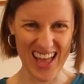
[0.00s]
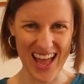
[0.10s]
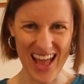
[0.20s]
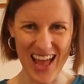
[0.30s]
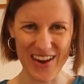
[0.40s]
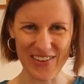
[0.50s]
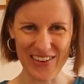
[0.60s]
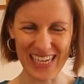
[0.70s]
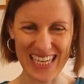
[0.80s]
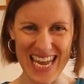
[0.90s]
And
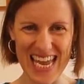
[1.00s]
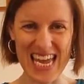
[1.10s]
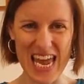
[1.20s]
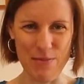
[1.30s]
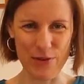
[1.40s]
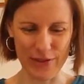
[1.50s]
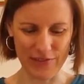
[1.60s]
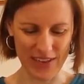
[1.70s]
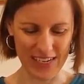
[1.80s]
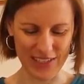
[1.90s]
really keep
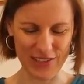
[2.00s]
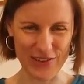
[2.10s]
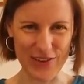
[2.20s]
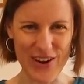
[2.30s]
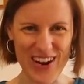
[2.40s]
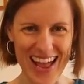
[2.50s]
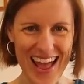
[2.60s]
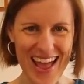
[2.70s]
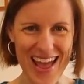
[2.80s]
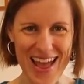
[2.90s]
those fingers strong
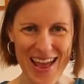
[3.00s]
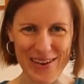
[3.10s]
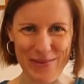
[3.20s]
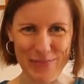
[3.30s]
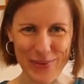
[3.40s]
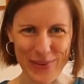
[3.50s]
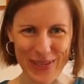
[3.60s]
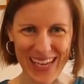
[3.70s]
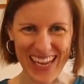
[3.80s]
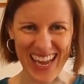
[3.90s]
and
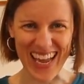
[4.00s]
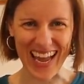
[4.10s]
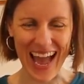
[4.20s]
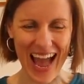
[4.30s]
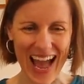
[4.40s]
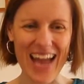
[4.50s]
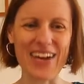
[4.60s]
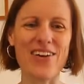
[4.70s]
pulling hard.